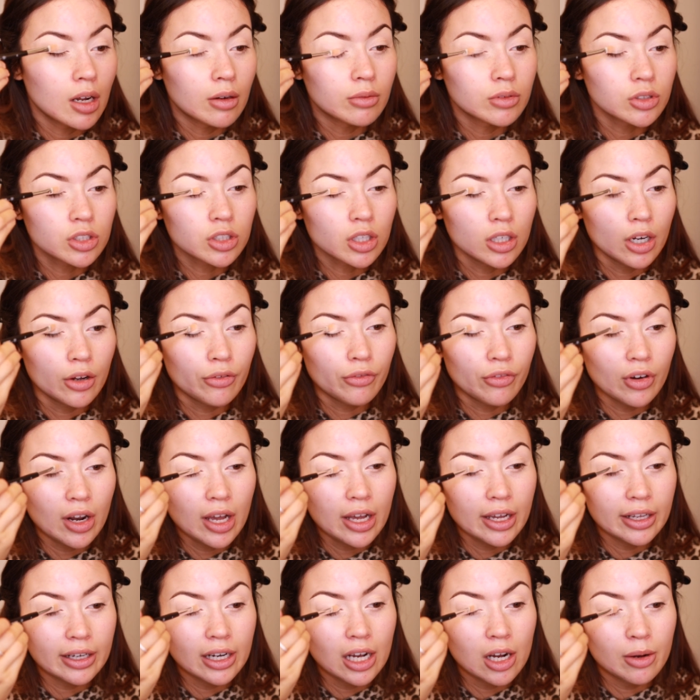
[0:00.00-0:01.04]
I'm just going to
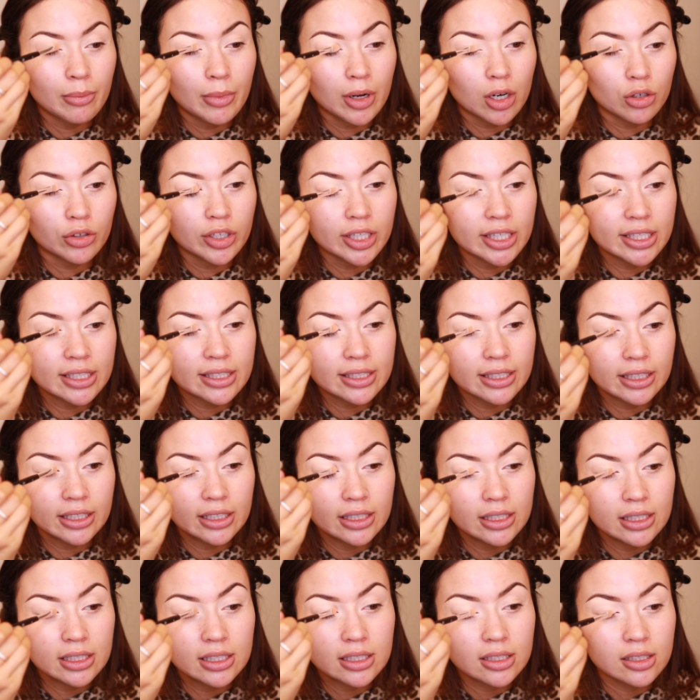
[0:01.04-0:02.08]
flatten out my
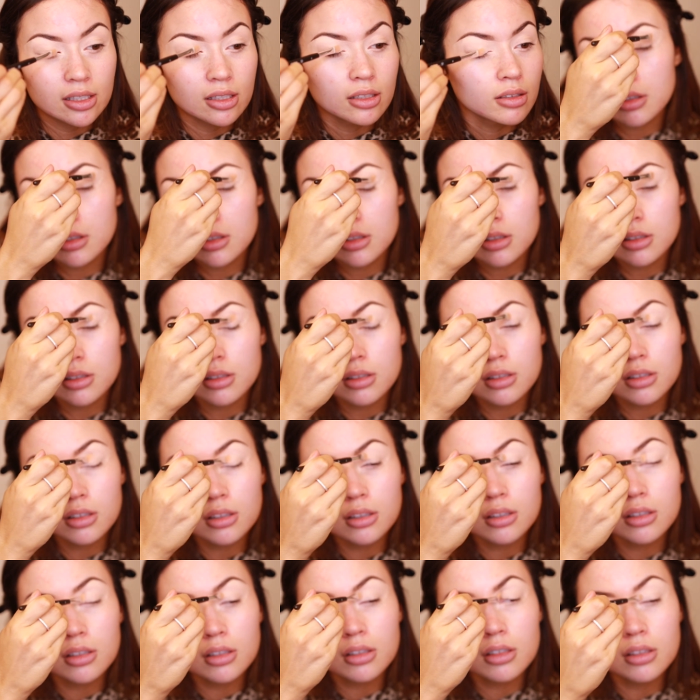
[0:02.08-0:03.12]
creases.
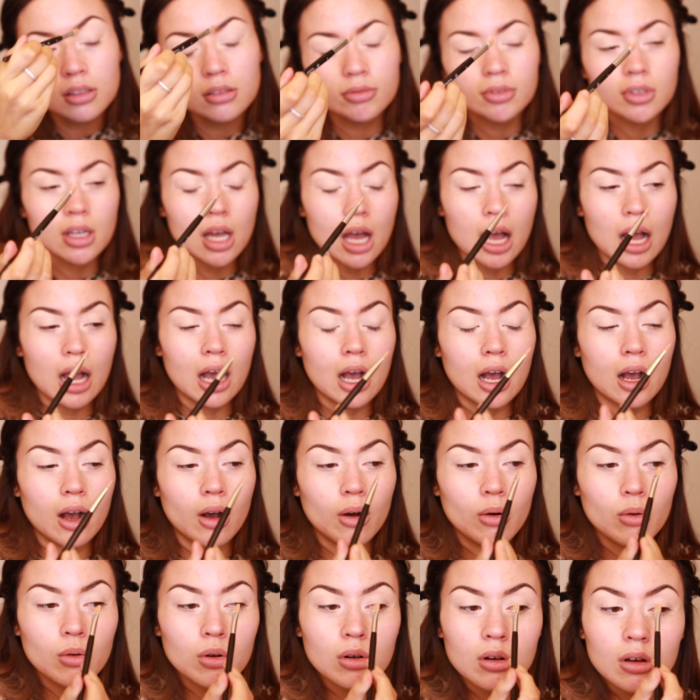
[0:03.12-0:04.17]

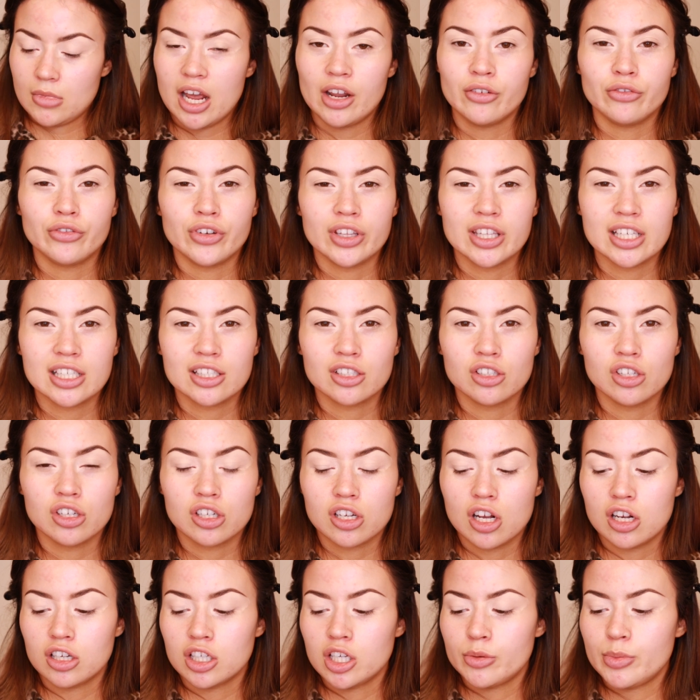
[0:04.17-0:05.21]
Ow. And for this
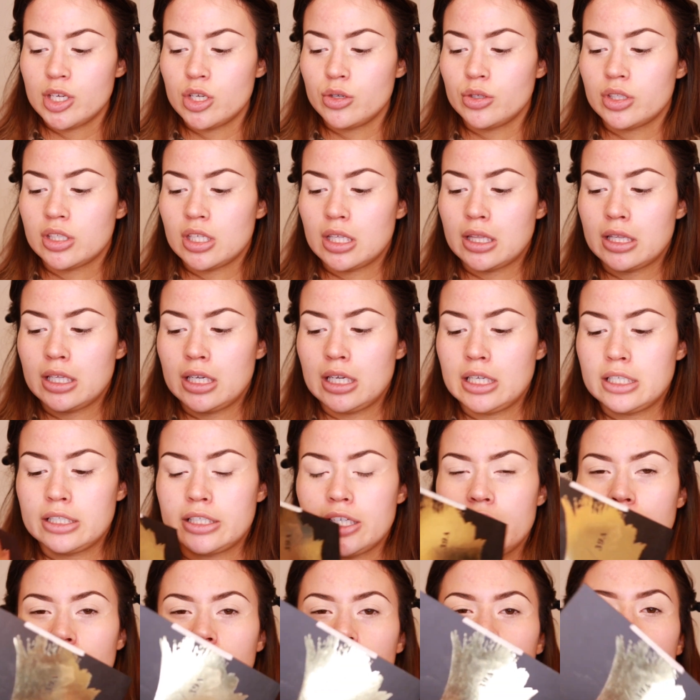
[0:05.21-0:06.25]
look, I'm going to be using the
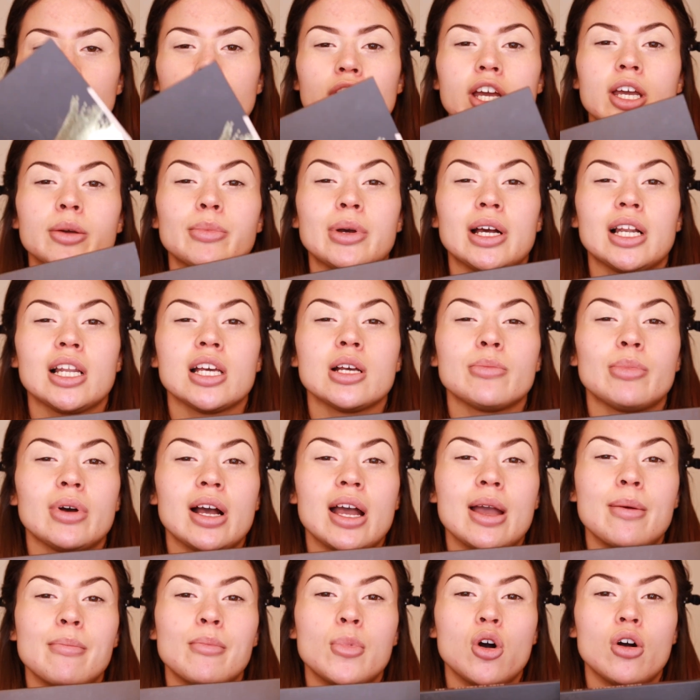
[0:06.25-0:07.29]
Dare to Create palette
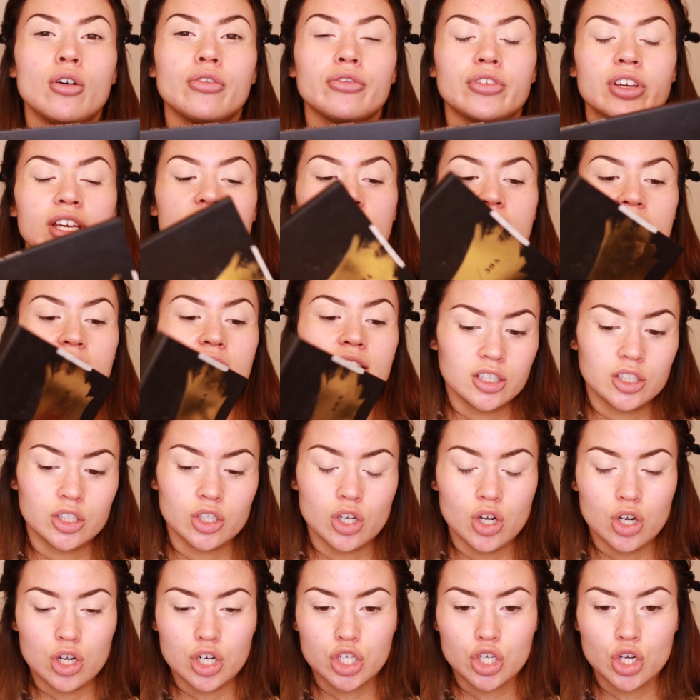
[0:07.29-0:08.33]
by Morphe. It's
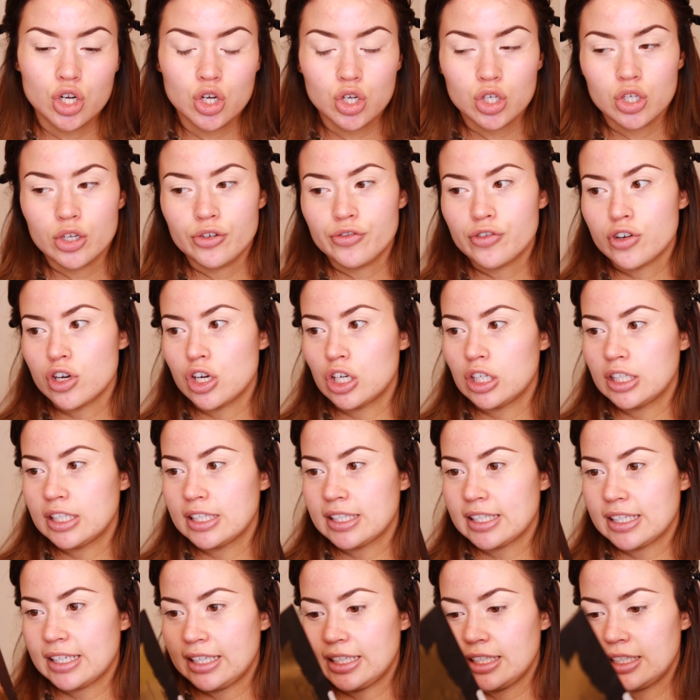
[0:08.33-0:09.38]
got a ton of
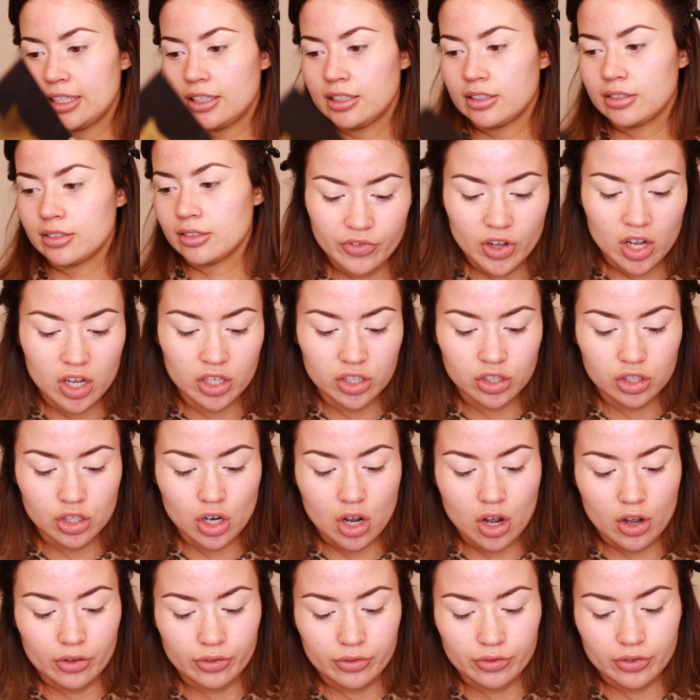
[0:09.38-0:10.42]
colours in. First
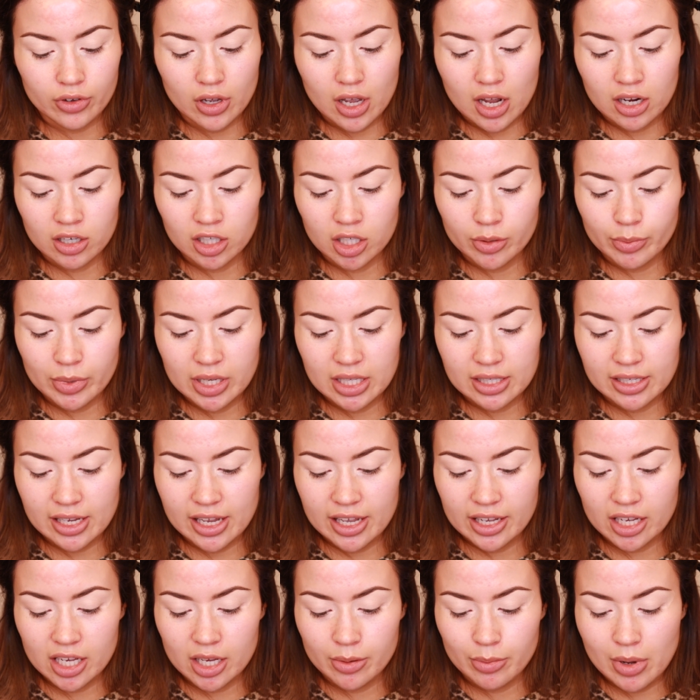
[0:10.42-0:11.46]
off, I'm going to be
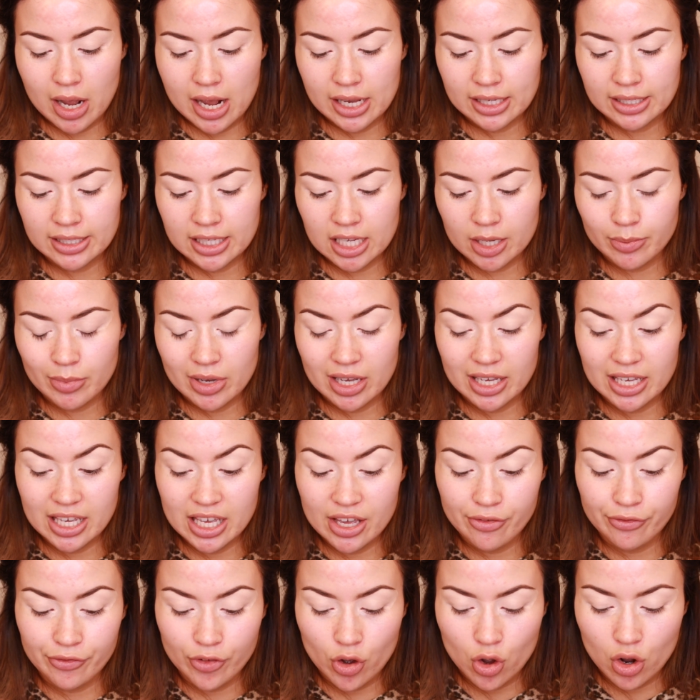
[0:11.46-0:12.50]
taking my Sigma
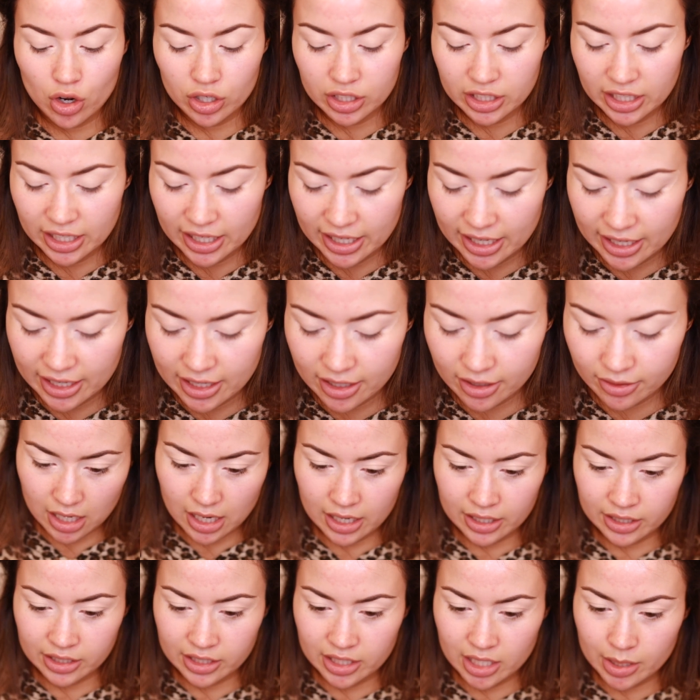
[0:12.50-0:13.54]
E40
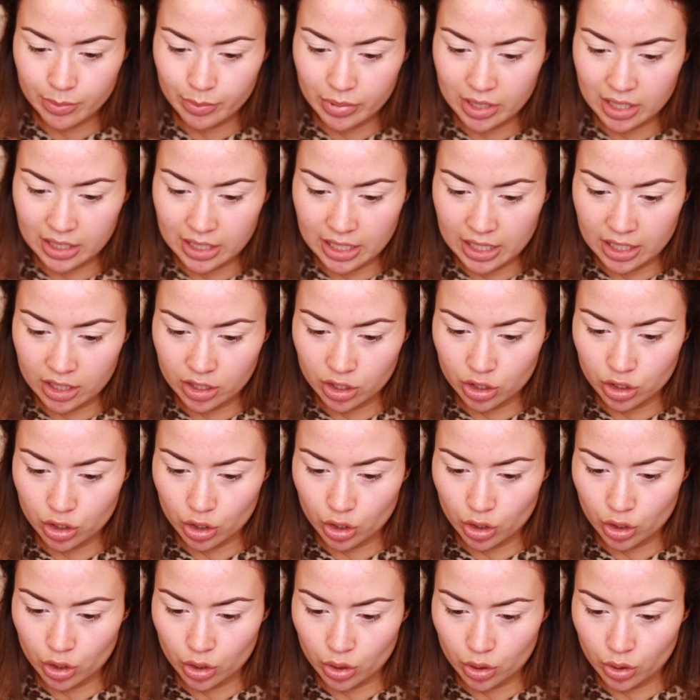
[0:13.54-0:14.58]
and dipping
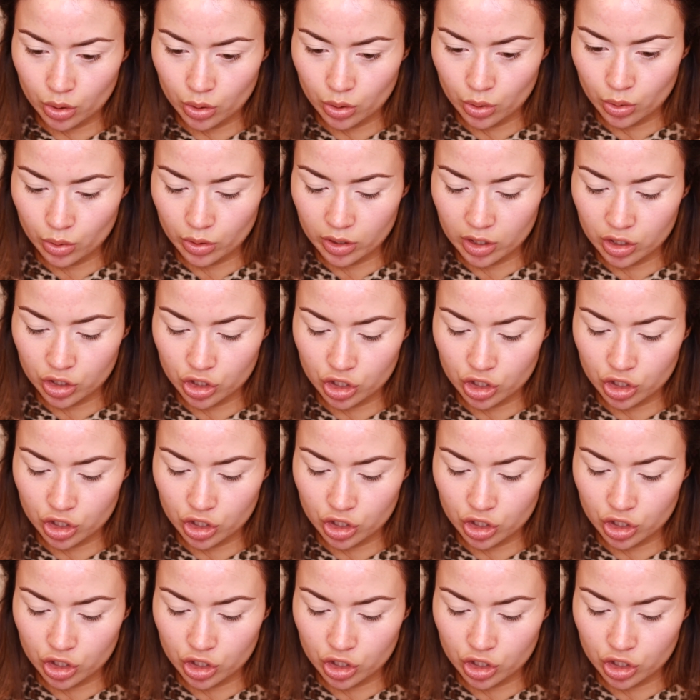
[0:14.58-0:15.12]
into the